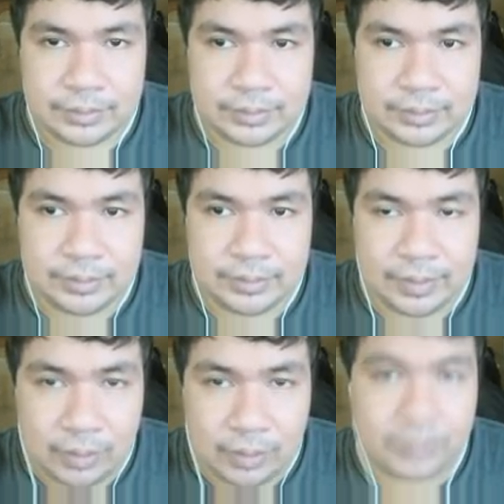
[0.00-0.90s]
You
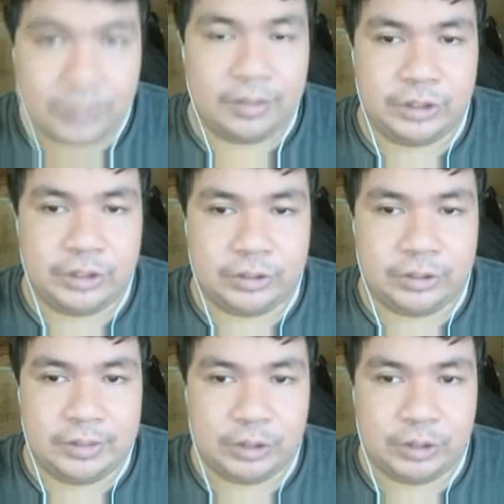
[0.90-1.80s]
unlock your
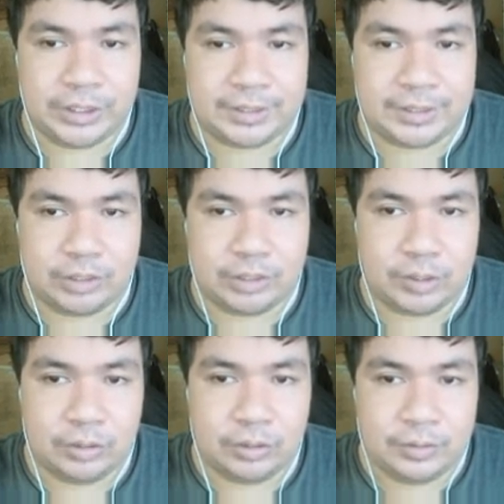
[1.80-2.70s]
Oceanic Terminal
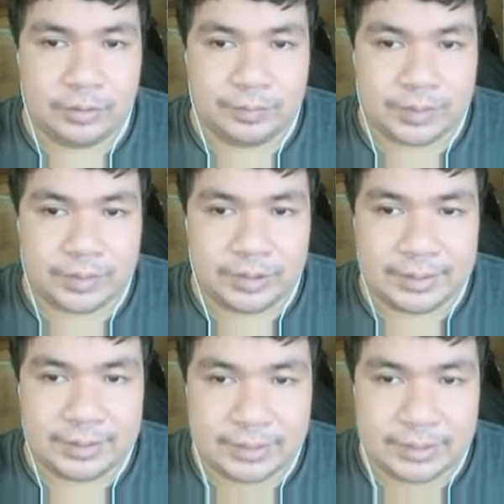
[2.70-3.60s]
using the
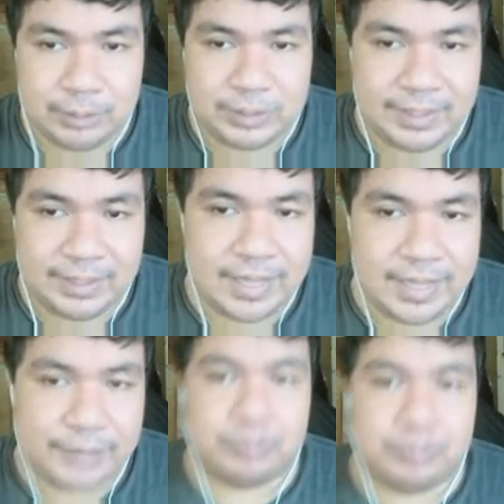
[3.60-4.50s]
deep sea
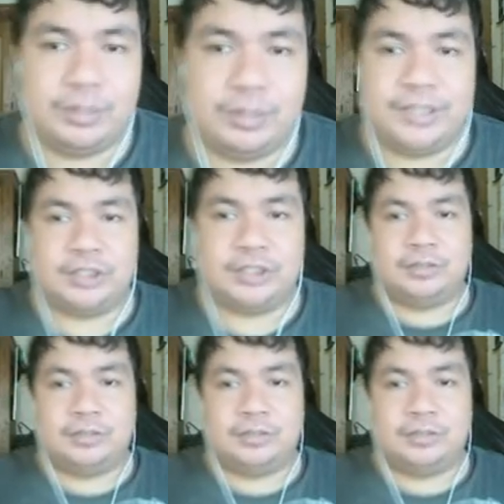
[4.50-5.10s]
exploration.